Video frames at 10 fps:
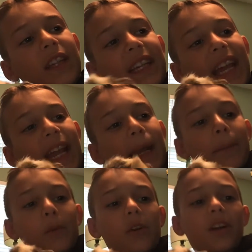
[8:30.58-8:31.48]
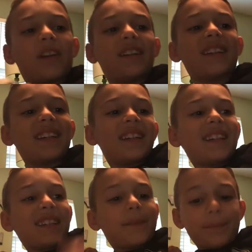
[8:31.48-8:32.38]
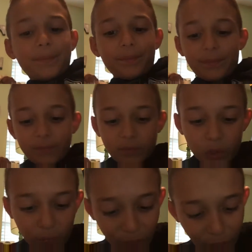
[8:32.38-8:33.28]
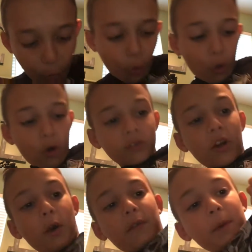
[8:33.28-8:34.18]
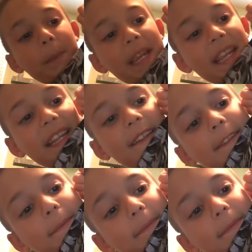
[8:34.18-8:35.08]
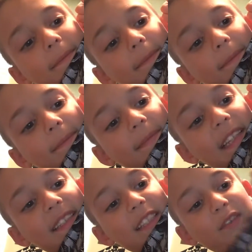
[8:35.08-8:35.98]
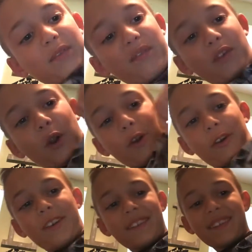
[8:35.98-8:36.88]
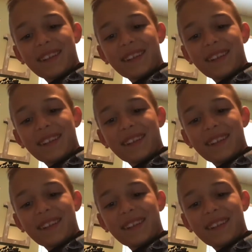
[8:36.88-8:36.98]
on the camera. There's fur all over me. That's his fur.